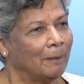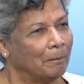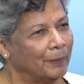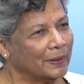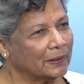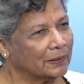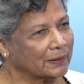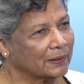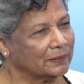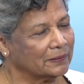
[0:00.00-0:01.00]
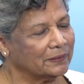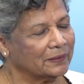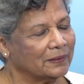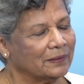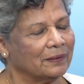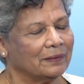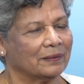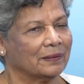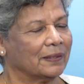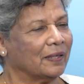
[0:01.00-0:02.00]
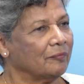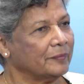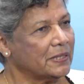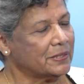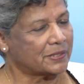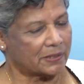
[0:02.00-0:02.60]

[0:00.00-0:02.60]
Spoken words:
But the government's,